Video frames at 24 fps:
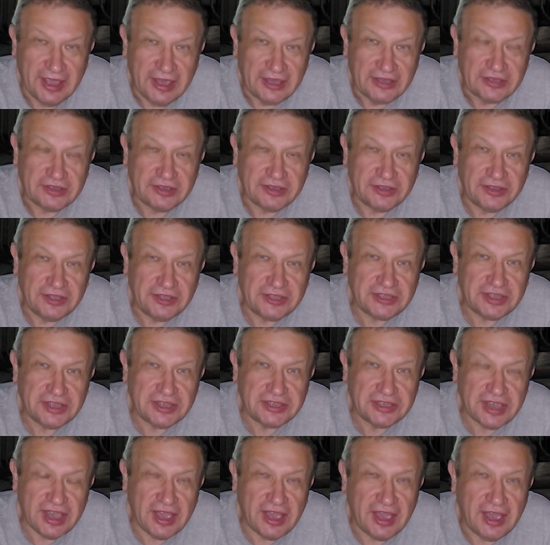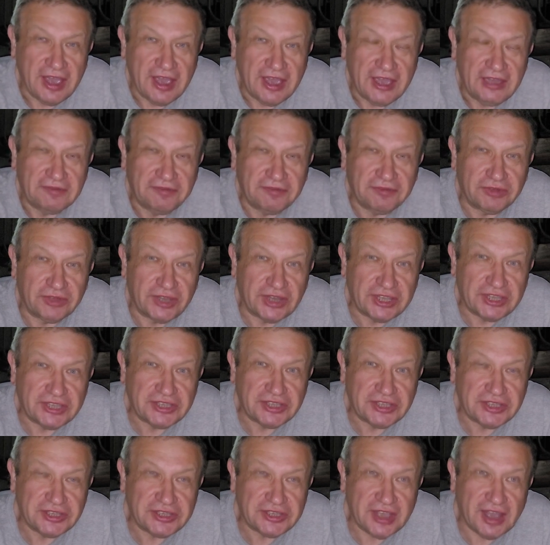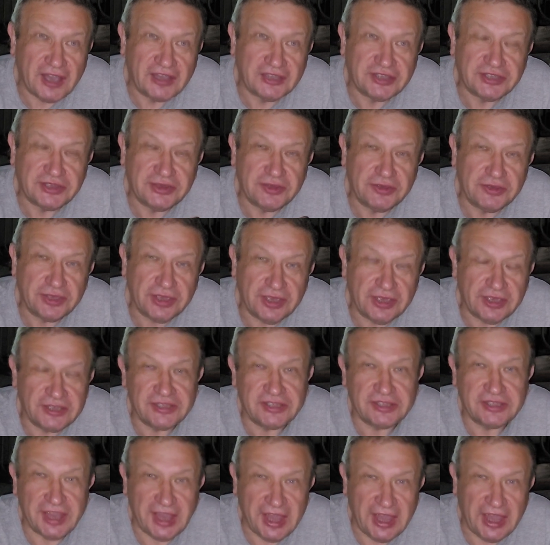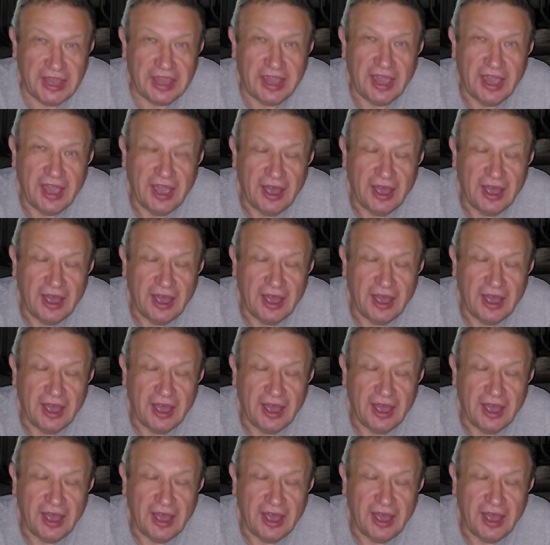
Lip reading: So this is an inflorescence, as you say